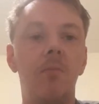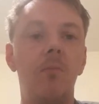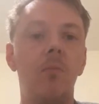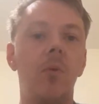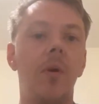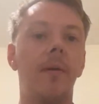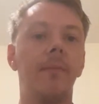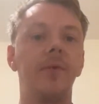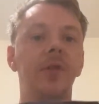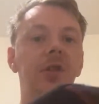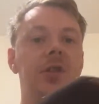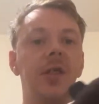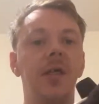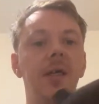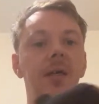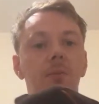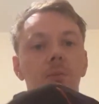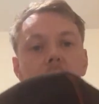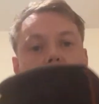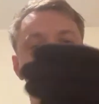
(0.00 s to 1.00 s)

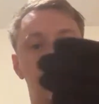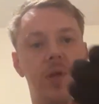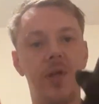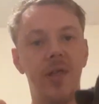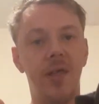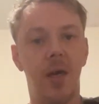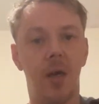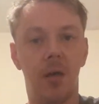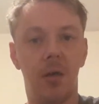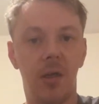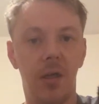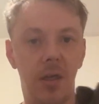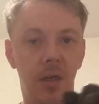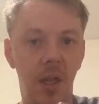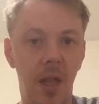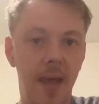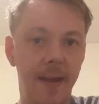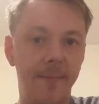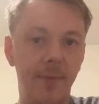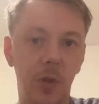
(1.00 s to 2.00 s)
Obviously, we wanted our
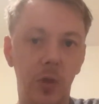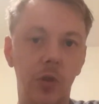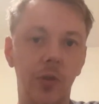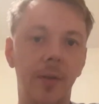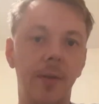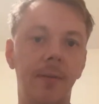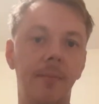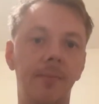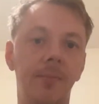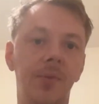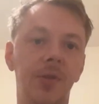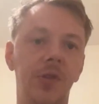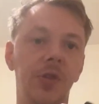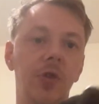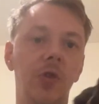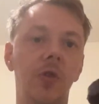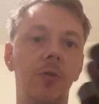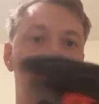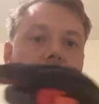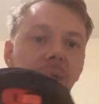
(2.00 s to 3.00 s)
live stream
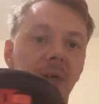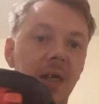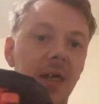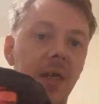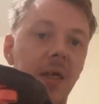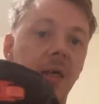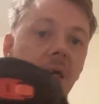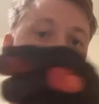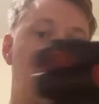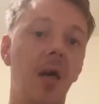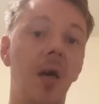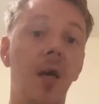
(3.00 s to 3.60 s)
to be